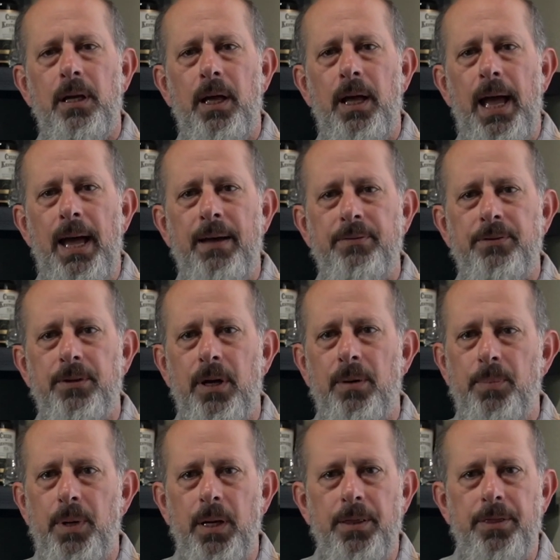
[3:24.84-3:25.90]
Uh, after a
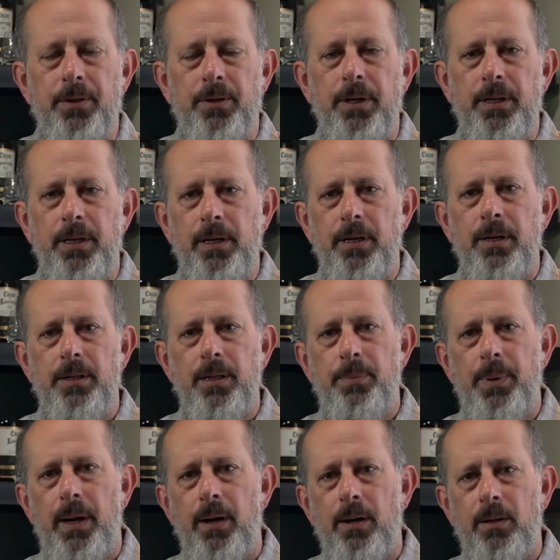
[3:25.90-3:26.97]
month or a year in the
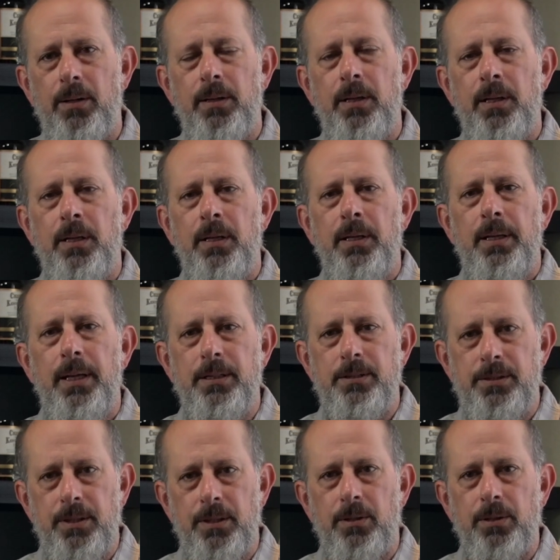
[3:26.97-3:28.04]
barrel, it's
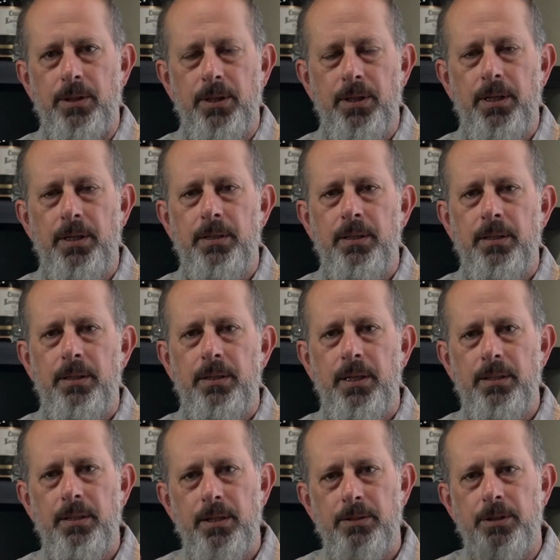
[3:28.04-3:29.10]
still good.
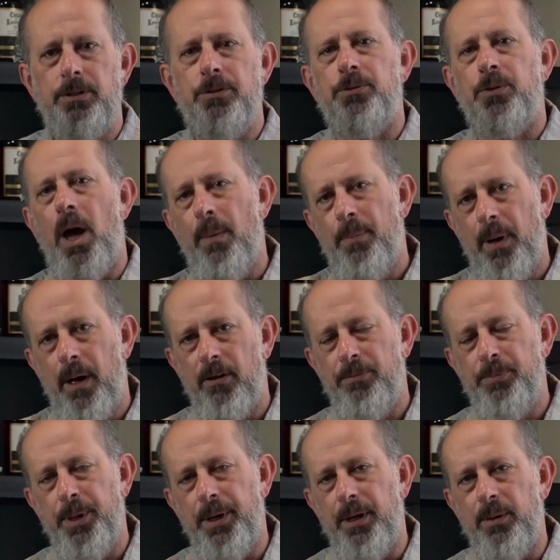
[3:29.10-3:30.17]
Then there's this
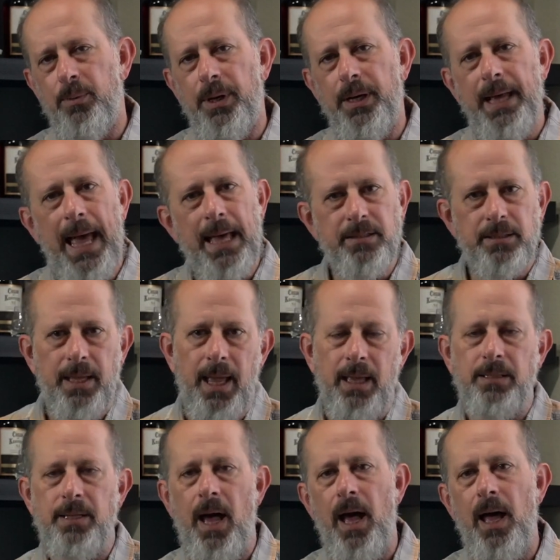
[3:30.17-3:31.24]
drop-off period where it hasn't
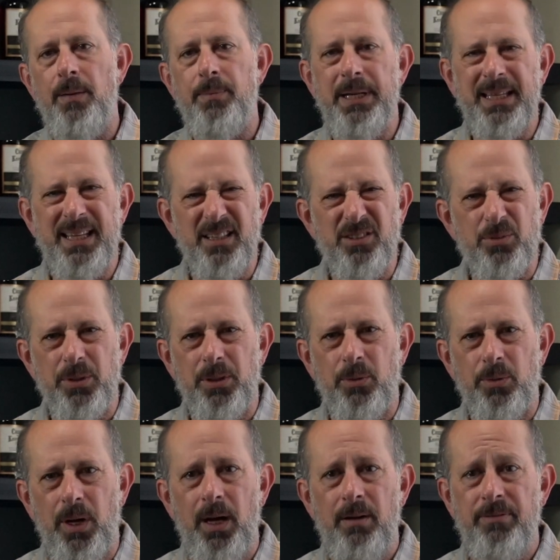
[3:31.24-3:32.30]
had time and it gets real
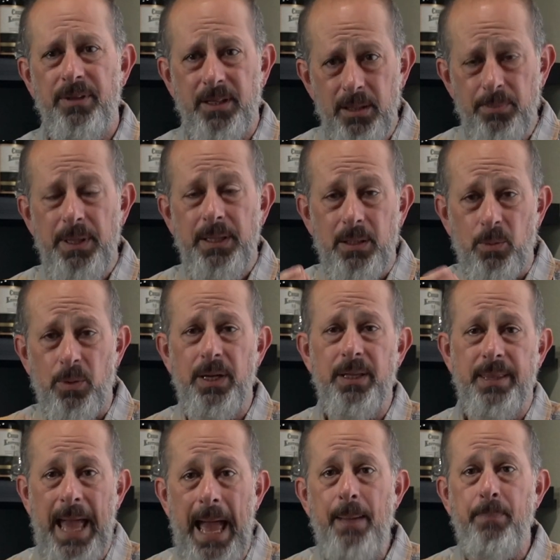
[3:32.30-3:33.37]
rough. It could be that we're
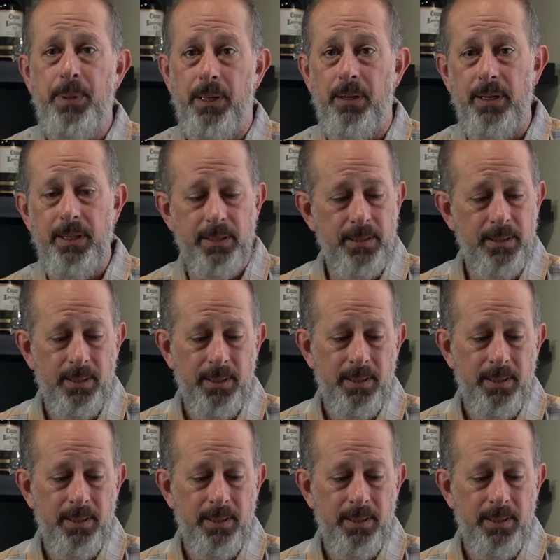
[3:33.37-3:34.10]
in that period.